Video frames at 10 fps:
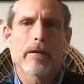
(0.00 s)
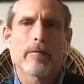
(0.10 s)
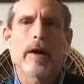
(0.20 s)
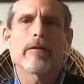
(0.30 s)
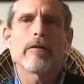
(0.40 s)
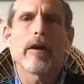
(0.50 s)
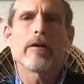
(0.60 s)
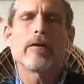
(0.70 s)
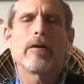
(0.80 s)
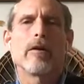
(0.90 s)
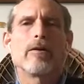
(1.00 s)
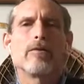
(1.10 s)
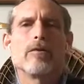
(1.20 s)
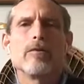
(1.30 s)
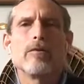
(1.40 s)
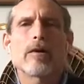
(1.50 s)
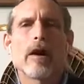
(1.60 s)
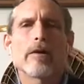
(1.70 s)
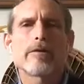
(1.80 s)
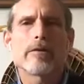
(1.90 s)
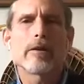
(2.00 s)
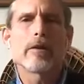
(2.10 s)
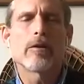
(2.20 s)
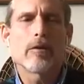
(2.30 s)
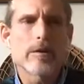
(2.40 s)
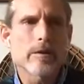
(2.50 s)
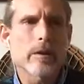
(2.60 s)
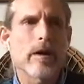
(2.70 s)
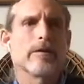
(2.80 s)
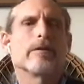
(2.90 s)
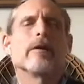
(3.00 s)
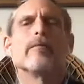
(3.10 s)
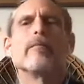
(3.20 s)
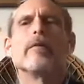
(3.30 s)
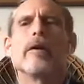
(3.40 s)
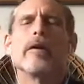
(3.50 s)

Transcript: rather than to constantly criticize them